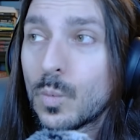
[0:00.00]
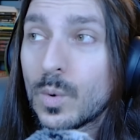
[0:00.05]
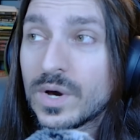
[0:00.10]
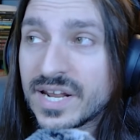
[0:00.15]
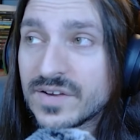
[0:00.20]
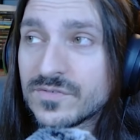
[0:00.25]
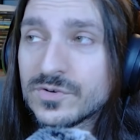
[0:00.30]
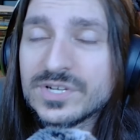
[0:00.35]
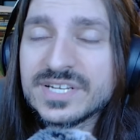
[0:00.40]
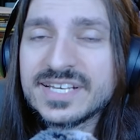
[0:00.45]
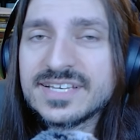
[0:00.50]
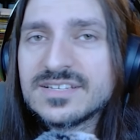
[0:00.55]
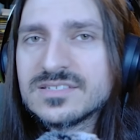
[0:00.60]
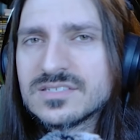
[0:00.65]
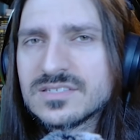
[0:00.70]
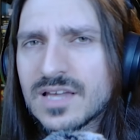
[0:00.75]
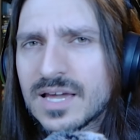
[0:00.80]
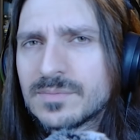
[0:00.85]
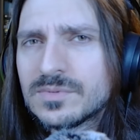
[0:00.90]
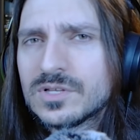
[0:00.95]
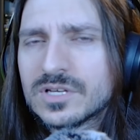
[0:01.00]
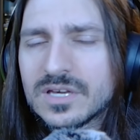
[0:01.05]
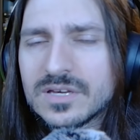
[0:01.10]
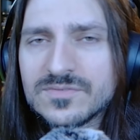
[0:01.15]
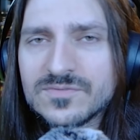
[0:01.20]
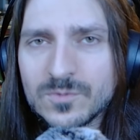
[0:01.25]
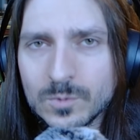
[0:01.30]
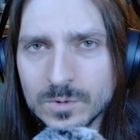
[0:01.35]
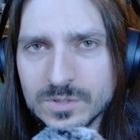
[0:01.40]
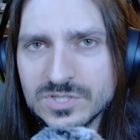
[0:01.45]
Whatever it is, I'm
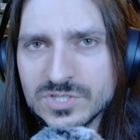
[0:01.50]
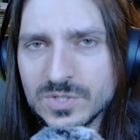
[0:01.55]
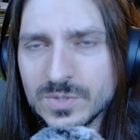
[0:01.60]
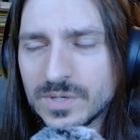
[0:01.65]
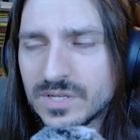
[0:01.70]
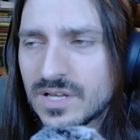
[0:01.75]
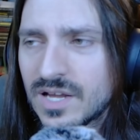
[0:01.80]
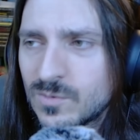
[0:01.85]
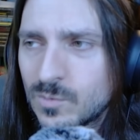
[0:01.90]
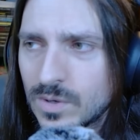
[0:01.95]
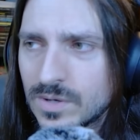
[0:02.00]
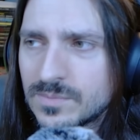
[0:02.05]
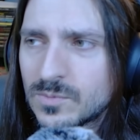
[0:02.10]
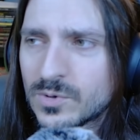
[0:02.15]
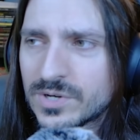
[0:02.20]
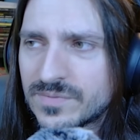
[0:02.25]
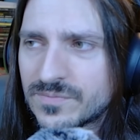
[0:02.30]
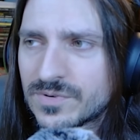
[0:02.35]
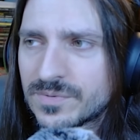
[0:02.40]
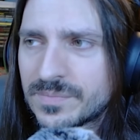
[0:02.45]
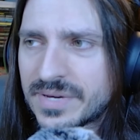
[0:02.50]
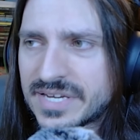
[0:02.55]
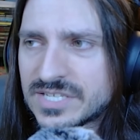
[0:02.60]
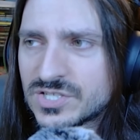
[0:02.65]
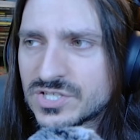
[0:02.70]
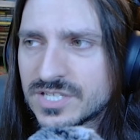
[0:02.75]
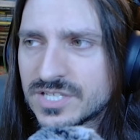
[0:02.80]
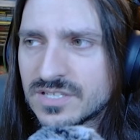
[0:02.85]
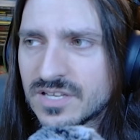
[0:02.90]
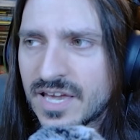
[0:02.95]
looking forward to it. I want more
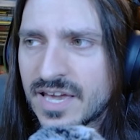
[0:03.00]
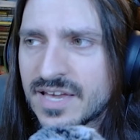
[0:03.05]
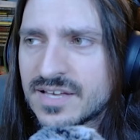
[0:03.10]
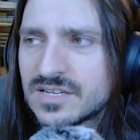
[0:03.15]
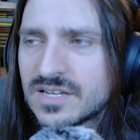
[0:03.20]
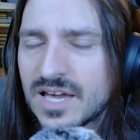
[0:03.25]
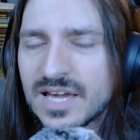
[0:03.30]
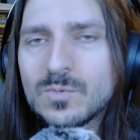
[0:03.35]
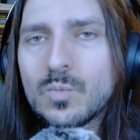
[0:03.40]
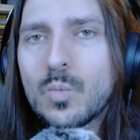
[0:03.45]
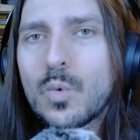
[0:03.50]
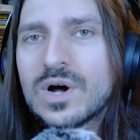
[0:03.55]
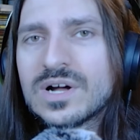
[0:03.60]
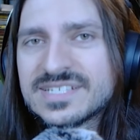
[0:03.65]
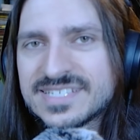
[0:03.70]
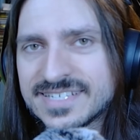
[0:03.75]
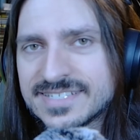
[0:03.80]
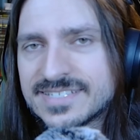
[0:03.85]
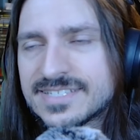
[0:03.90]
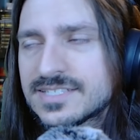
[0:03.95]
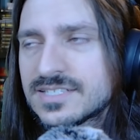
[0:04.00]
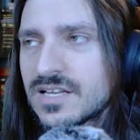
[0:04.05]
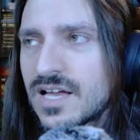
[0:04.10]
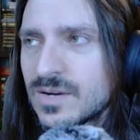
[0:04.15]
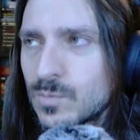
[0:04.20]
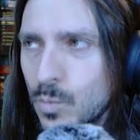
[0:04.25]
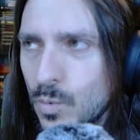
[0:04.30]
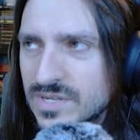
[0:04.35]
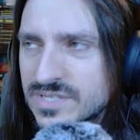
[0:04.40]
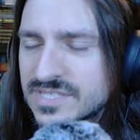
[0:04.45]
information, and I want it.
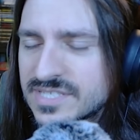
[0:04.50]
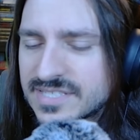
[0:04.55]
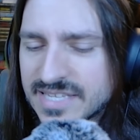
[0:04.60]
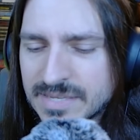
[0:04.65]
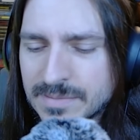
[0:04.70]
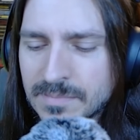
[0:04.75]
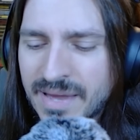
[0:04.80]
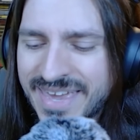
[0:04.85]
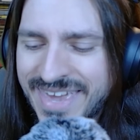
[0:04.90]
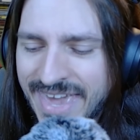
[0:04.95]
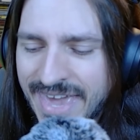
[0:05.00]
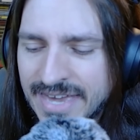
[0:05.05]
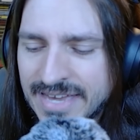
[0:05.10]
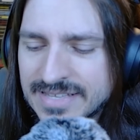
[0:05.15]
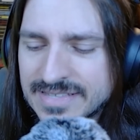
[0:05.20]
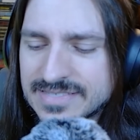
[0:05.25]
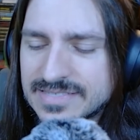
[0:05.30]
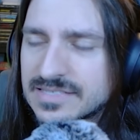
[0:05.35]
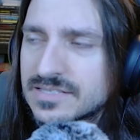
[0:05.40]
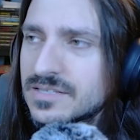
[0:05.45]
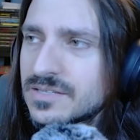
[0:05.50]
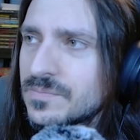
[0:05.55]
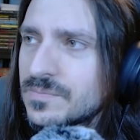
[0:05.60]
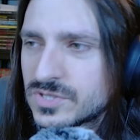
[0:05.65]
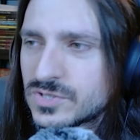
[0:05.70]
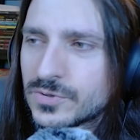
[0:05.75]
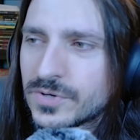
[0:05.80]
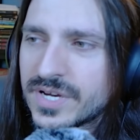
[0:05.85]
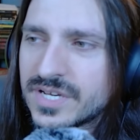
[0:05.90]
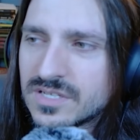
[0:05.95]
I want it in my hands.
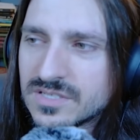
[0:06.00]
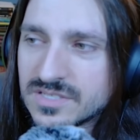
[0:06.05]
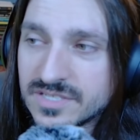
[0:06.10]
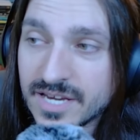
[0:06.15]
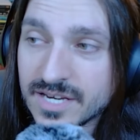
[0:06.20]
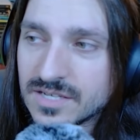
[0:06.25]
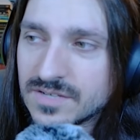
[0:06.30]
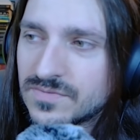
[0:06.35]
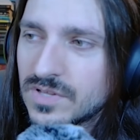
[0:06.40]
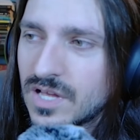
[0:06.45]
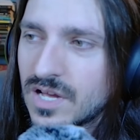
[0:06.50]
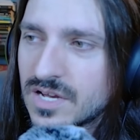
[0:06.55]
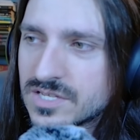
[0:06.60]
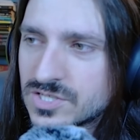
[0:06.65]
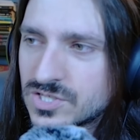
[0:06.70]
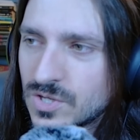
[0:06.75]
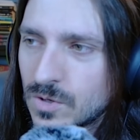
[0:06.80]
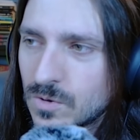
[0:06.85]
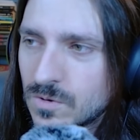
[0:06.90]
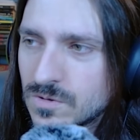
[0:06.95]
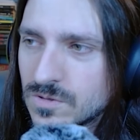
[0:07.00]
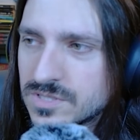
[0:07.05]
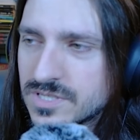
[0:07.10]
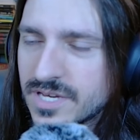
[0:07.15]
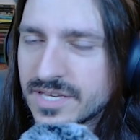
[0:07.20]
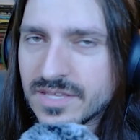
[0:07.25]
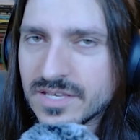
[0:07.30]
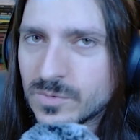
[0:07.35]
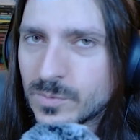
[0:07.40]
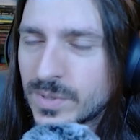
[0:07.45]
Betrayal Deck of Lost
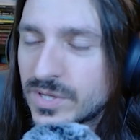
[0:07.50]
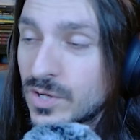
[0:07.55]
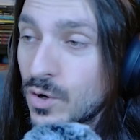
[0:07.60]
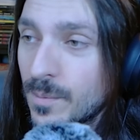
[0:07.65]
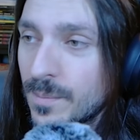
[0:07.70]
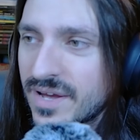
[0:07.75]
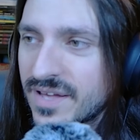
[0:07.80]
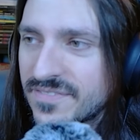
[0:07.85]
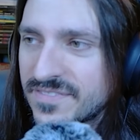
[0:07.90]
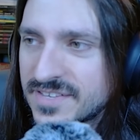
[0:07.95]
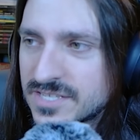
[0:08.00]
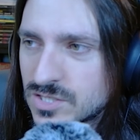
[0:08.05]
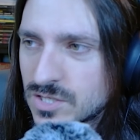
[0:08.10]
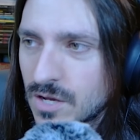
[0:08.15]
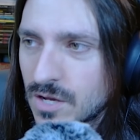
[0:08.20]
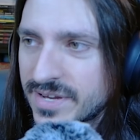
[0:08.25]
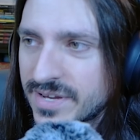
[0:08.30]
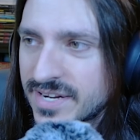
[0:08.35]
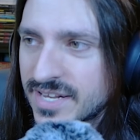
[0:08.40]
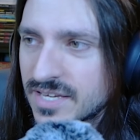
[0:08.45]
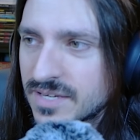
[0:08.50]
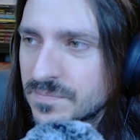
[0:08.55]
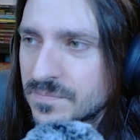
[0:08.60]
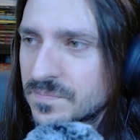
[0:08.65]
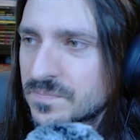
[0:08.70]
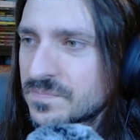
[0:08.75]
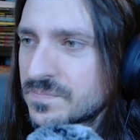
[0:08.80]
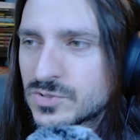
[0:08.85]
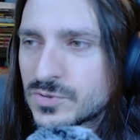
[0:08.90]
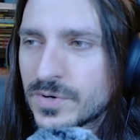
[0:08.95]
Souls. I think we know about this already.
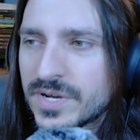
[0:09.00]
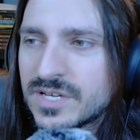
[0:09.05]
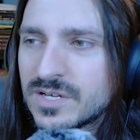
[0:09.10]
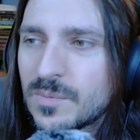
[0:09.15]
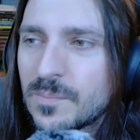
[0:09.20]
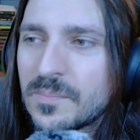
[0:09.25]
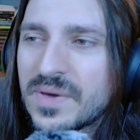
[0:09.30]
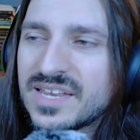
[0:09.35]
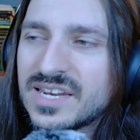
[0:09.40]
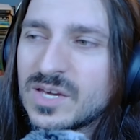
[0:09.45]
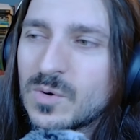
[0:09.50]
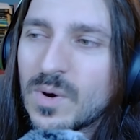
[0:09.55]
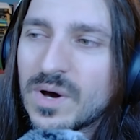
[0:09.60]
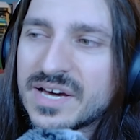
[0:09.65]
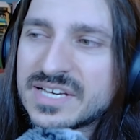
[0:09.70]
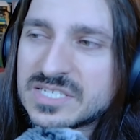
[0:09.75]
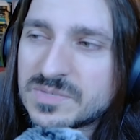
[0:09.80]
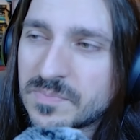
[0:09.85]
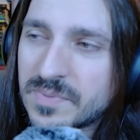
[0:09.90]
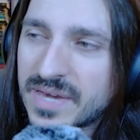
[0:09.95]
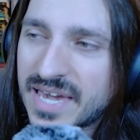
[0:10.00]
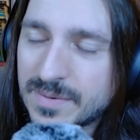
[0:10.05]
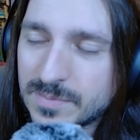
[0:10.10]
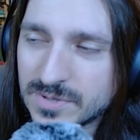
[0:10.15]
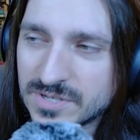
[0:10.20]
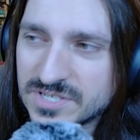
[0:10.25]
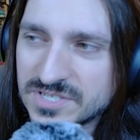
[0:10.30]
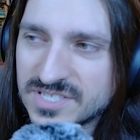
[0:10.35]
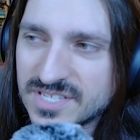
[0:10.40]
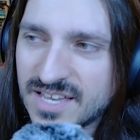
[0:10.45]
Betrayal Pennywise
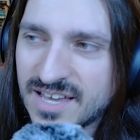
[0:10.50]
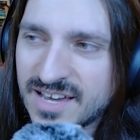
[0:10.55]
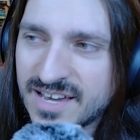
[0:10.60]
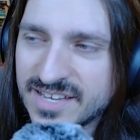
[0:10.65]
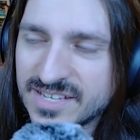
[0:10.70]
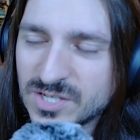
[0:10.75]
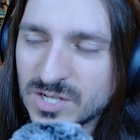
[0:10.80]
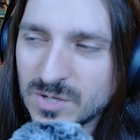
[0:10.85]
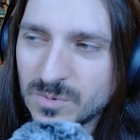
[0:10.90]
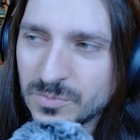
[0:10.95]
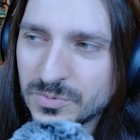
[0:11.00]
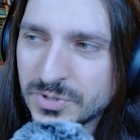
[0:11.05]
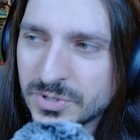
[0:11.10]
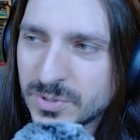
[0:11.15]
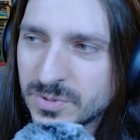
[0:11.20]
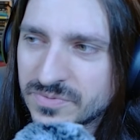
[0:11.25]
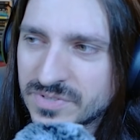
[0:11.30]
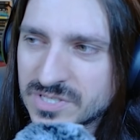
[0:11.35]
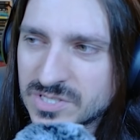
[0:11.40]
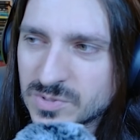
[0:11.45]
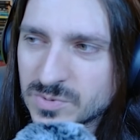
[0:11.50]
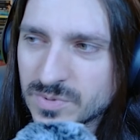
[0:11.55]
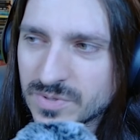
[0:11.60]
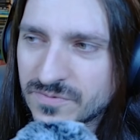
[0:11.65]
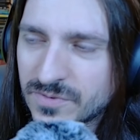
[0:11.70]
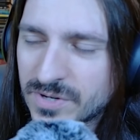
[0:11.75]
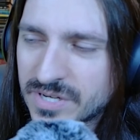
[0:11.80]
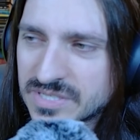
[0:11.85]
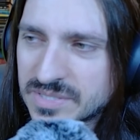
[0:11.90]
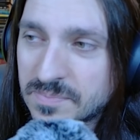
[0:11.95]
Papers. I don't know if this is
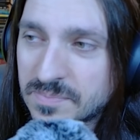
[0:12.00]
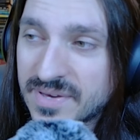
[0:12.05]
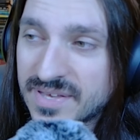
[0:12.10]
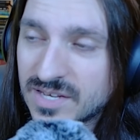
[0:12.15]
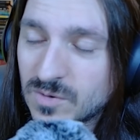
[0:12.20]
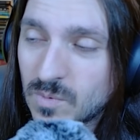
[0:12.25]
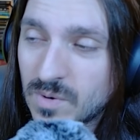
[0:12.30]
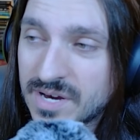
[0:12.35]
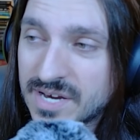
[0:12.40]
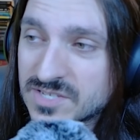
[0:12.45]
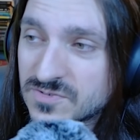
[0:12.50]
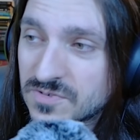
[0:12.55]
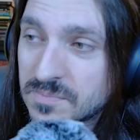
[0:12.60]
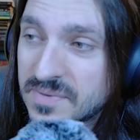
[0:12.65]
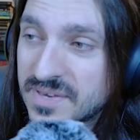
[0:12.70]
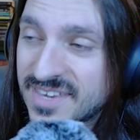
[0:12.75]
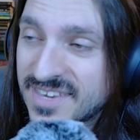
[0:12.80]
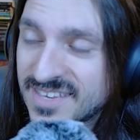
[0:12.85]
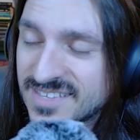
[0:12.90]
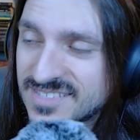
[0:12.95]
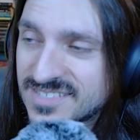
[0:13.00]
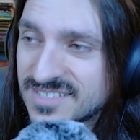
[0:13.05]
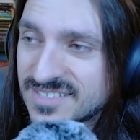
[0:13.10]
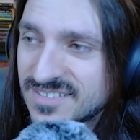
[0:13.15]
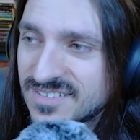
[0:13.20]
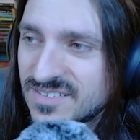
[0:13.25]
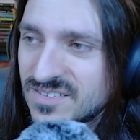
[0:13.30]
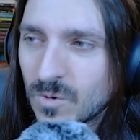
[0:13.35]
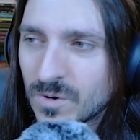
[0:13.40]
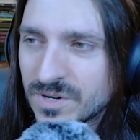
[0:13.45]
referring to Pennywise from
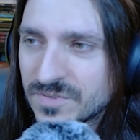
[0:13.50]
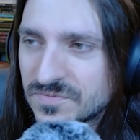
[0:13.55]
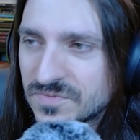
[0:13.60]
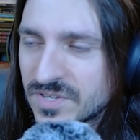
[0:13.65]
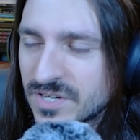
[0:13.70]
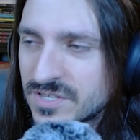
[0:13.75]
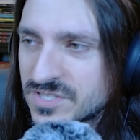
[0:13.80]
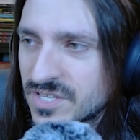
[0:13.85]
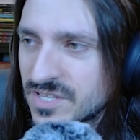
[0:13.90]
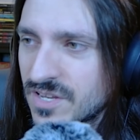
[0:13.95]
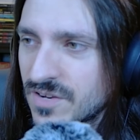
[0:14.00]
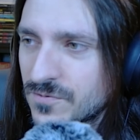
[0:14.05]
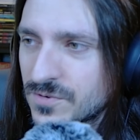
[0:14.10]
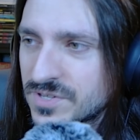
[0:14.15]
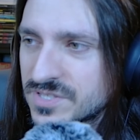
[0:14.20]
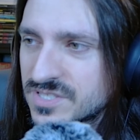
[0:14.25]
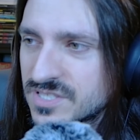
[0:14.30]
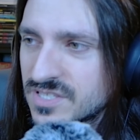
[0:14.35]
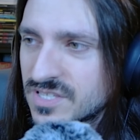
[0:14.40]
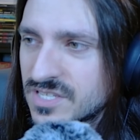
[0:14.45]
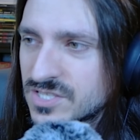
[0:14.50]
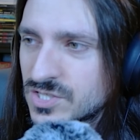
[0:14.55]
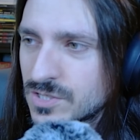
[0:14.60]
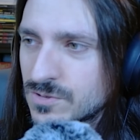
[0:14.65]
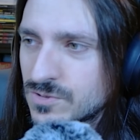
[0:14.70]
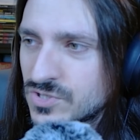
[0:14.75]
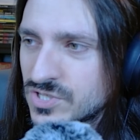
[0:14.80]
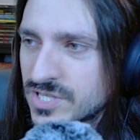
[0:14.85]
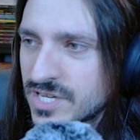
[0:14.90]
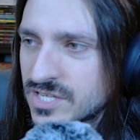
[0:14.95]
It, or if there's a different
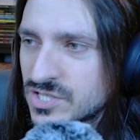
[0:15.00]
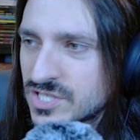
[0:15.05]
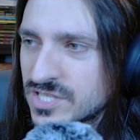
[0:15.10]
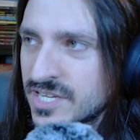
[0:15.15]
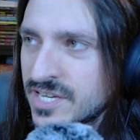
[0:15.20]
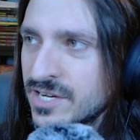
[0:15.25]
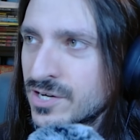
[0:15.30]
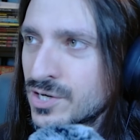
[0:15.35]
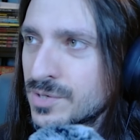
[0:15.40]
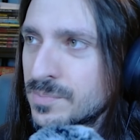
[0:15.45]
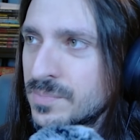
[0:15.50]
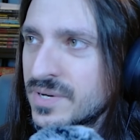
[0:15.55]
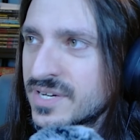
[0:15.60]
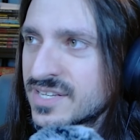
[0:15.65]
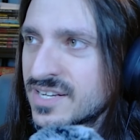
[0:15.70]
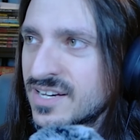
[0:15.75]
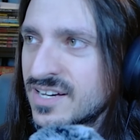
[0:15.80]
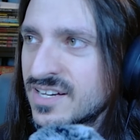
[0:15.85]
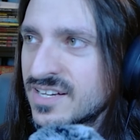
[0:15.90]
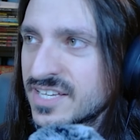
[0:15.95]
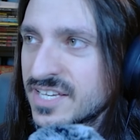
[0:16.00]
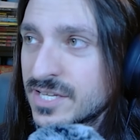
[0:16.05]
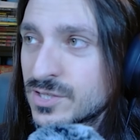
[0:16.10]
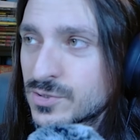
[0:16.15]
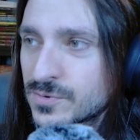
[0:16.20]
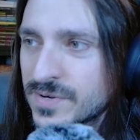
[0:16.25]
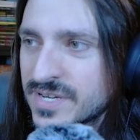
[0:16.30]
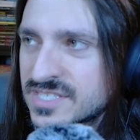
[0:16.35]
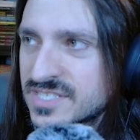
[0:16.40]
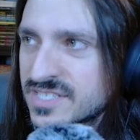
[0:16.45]
association here, but
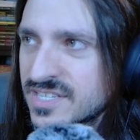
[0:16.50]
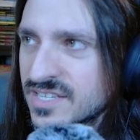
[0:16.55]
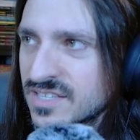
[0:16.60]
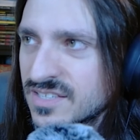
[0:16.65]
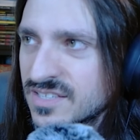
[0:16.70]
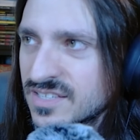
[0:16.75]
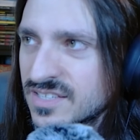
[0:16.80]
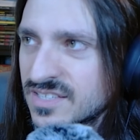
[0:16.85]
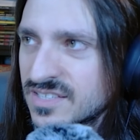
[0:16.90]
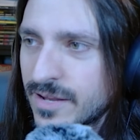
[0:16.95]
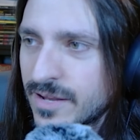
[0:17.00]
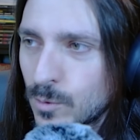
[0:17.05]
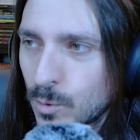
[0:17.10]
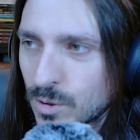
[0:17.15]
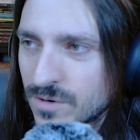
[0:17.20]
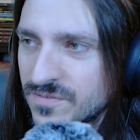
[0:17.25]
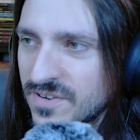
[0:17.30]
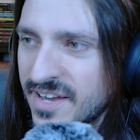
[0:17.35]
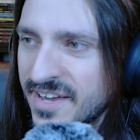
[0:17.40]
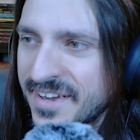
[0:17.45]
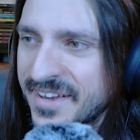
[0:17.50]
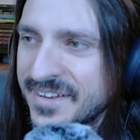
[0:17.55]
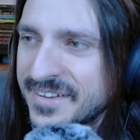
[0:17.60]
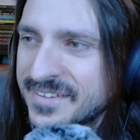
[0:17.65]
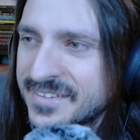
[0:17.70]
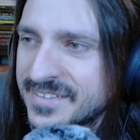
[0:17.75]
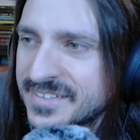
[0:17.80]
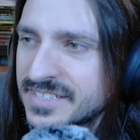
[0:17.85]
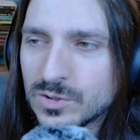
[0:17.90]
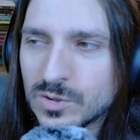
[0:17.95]
interesting and horrifying.